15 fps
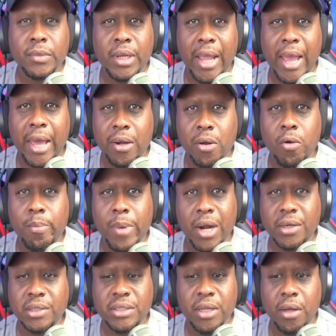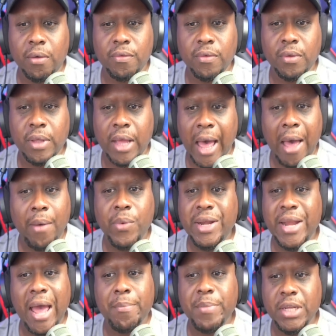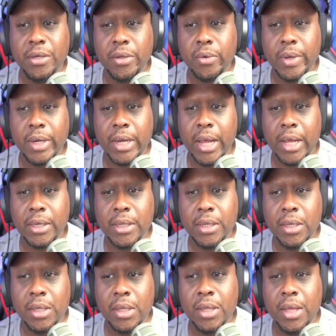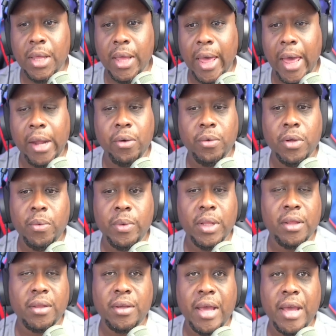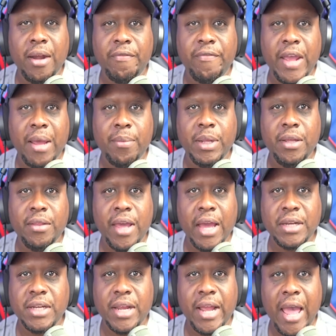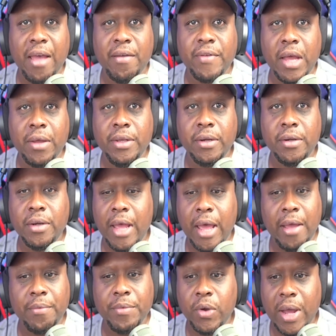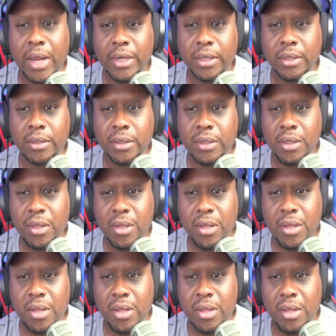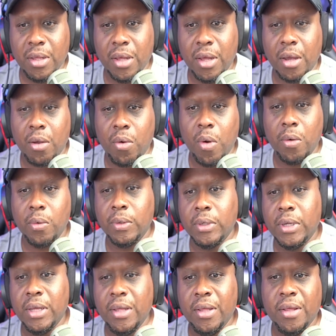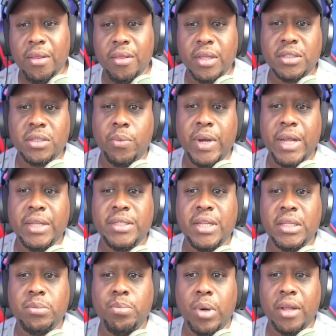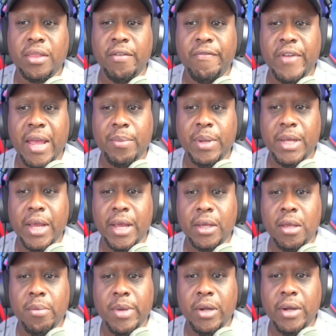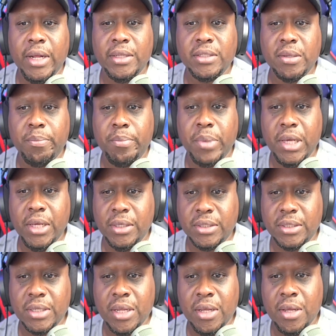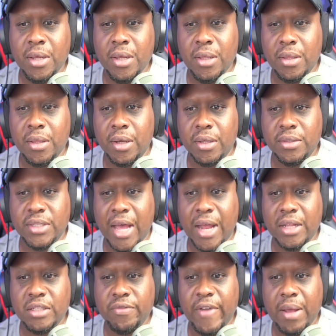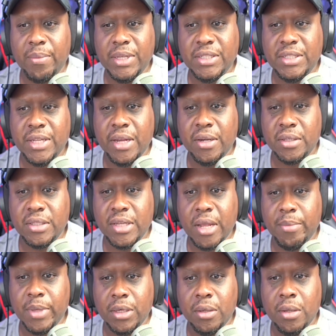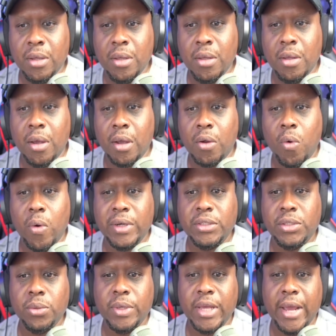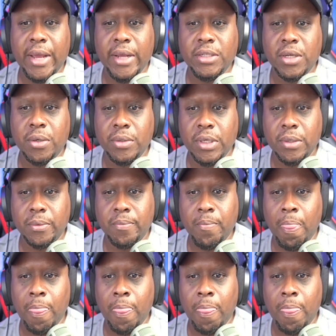at home by herself. I would not be doing that. I don't know what other kind of family they actually have out here. I have no idea. Uh, quote, this arrest has brought the family and community some peace, the Gonzalez family said in a statement, according to KHOU.